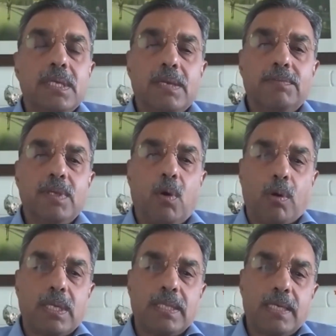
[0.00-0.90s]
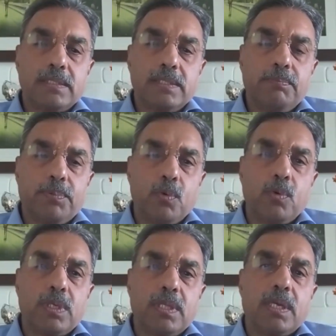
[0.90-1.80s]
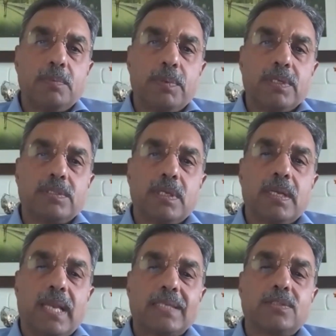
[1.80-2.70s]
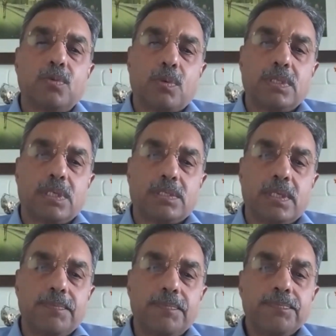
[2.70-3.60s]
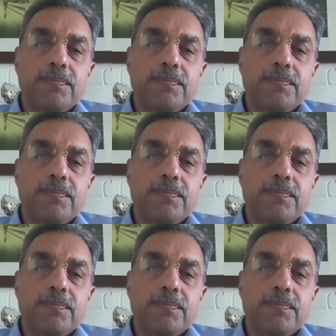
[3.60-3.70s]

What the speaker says: if the order that is impugned in the writ petition lacks jurisdiction,